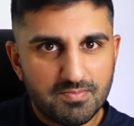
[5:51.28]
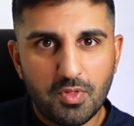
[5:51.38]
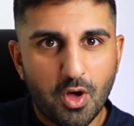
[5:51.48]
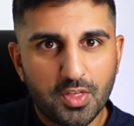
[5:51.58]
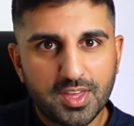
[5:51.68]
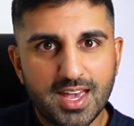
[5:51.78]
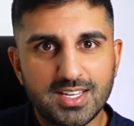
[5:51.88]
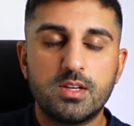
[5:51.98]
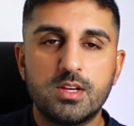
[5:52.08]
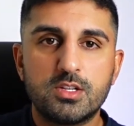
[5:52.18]
Not the
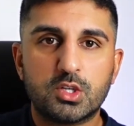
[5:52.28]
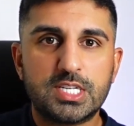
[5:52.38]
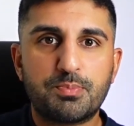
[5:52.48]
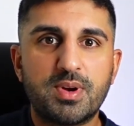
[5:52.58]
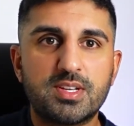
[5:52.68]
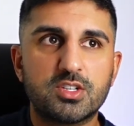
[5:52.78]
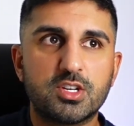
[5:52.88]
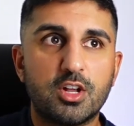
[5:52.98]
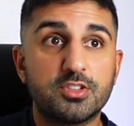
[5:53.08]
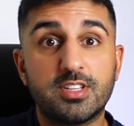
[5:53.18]
case. So this brings us
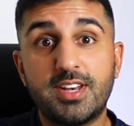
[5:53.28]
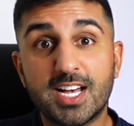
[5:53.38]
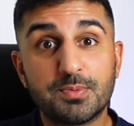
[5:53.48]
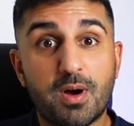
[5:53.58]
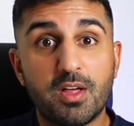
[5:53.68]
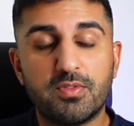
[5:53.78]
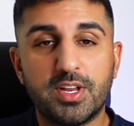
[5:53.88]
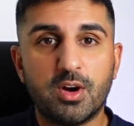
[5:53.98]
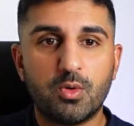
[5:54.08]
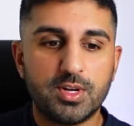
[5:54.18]
on to the next part of the
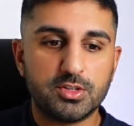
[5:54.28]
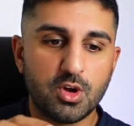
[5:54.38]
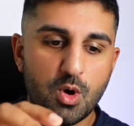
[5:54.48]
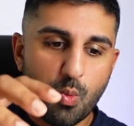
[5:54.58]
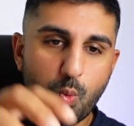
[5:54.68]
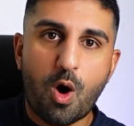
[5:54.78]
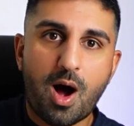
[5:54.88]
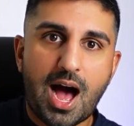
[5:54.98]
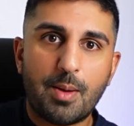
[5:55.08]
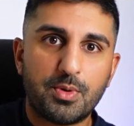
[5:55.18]
video was
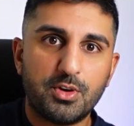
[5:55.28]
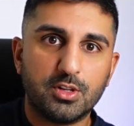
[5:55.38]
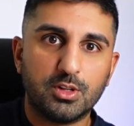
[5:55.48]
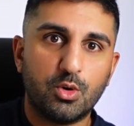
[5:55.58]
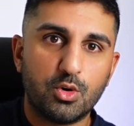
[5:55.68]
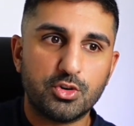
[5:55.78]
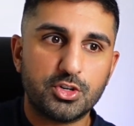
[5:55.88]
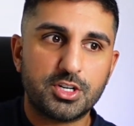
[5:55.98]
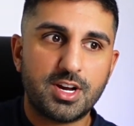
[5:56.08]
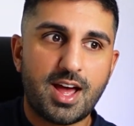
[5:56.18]
what happened at
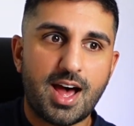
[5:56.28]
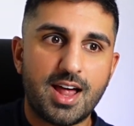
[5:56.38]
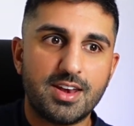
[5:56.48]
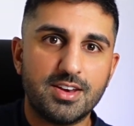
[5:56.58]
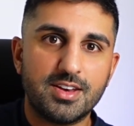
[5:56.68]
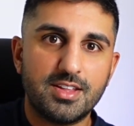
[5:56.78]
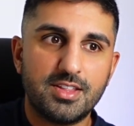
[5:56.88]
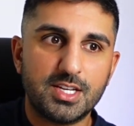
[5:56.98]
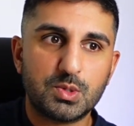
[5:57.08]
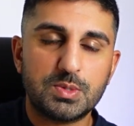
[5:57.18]
launch. And
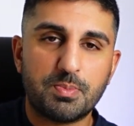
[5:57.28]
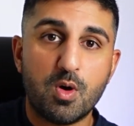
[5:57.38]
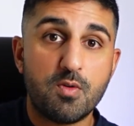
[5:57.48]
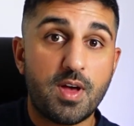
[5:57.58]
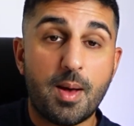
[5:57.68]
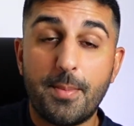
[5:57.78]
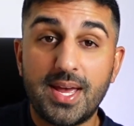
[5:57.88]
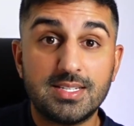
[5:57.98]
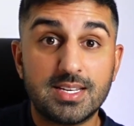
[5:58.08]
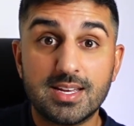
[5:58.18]
this was both
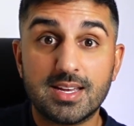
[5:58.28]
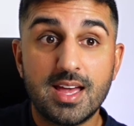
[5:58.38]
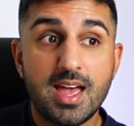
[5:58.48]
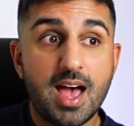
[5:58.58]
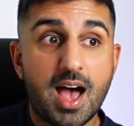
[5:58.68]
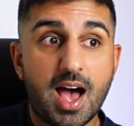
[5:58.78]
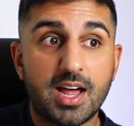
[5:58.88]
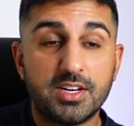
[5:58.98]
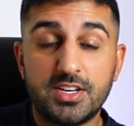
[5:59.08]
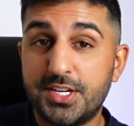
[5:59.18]
amazing
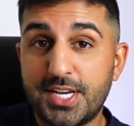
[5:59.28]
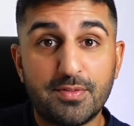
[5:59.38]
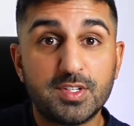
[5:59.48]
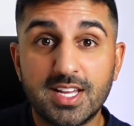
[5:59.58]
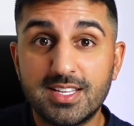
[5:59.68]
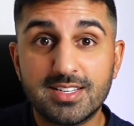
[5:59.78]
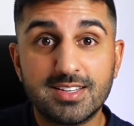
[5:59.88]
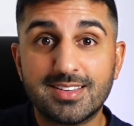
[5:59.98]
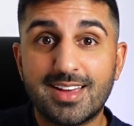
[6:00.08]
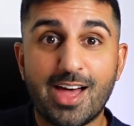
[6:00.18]
and
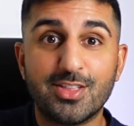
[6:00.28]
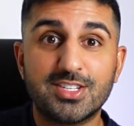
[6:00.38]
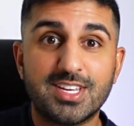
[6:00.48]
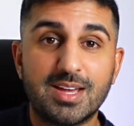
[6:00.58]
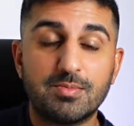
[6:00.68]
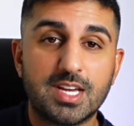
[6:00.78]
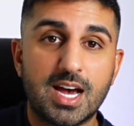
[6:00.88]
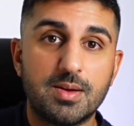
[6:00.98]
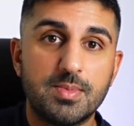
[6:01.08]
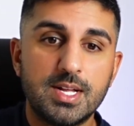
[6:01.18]
devastating at the same
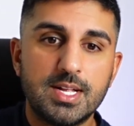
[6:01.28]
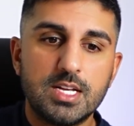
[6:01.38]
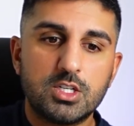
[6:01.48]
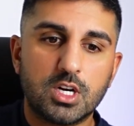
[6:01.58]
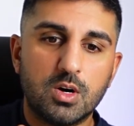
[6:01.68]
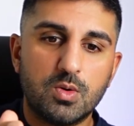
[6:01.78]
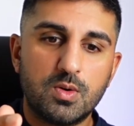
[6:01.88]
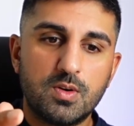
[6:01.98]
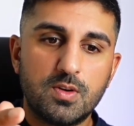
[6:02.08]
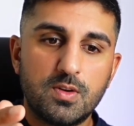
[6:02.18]
time. So,
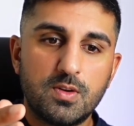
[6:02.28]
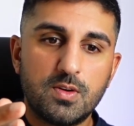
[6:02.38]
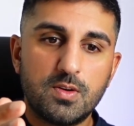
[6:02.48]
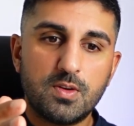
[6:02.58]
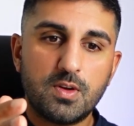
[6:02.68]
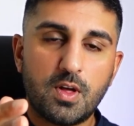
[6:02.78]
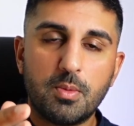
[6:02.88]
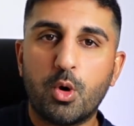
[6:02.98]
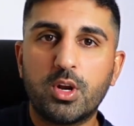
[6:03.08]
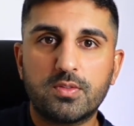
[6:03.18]
the
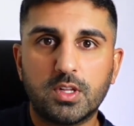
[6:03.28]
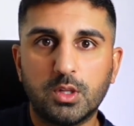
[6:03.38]
morning of the